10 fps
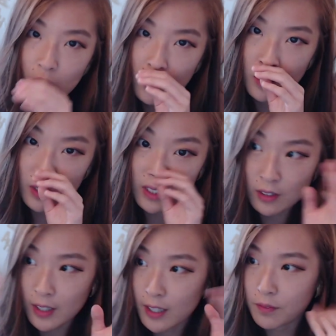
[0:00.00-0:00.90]
or
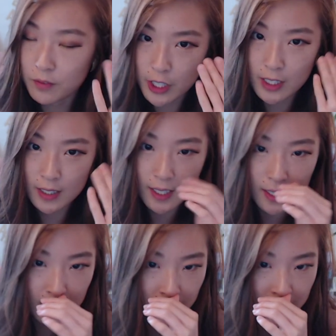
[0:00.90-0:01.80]
like translating
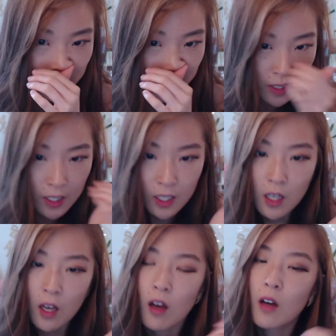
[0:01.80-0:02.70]
it in general.
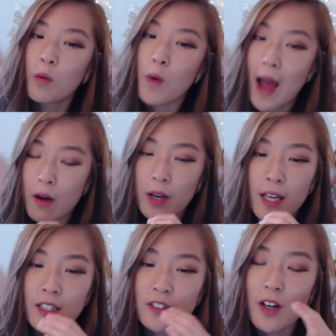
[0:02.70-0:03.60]
Wow,
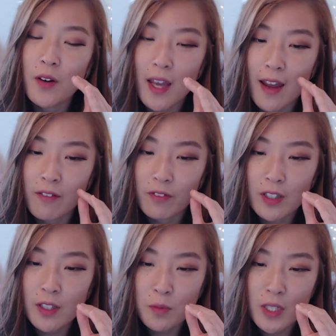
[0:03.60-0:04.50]
I
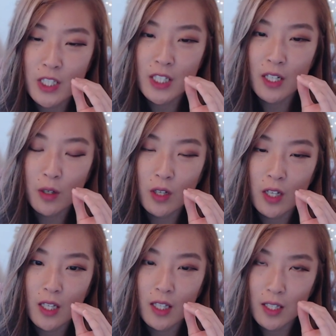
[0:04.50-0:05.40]
really wish
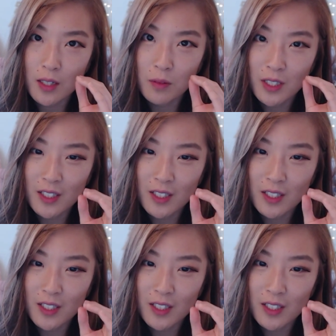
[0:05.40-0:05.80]
he